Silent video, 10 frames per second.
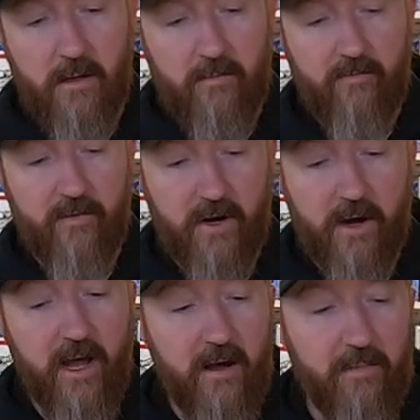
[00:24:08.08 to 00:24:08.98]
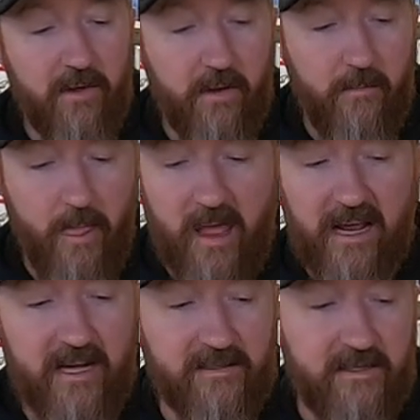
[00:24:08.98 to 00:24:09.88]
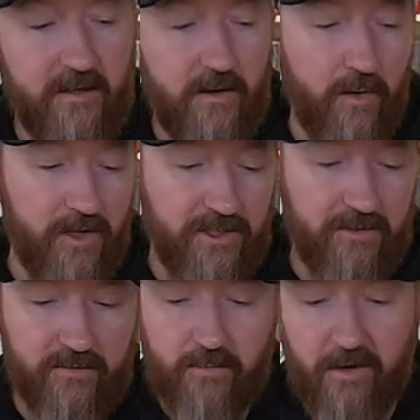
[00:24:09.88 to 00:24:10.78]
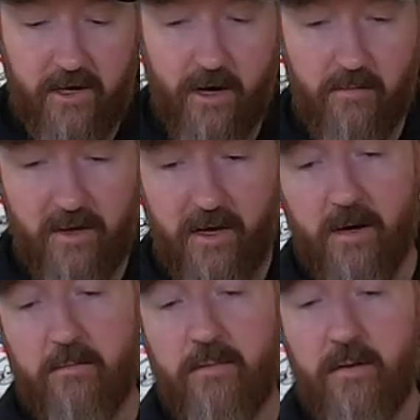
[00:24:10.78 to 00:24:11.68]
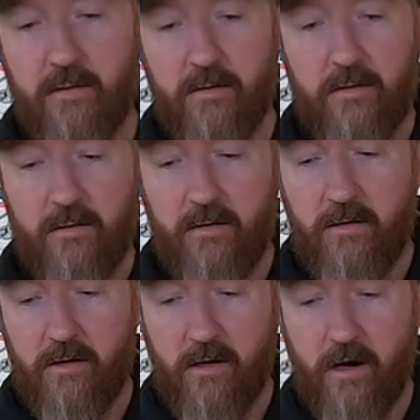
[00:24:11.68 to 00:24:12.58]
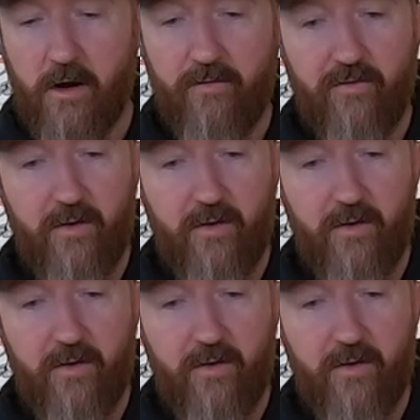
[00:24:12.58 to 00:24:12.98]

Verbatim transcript: Very happy. I had zero issues with my Carbon Cub ARF.